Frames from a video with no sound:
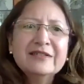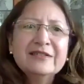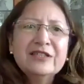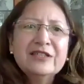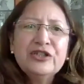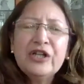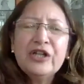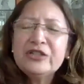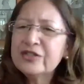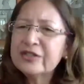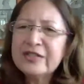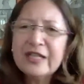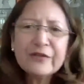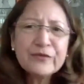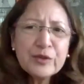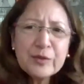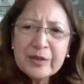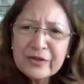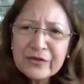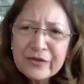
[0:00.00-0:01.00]
You just have to
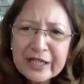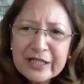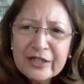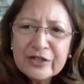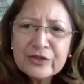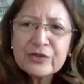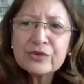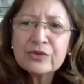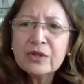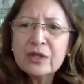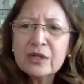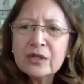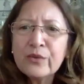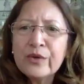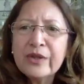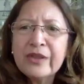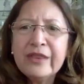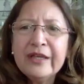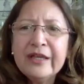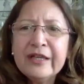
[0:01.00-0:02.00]
be ready to roll
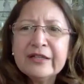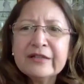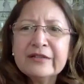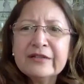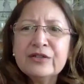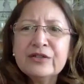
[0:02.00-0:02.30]
with it,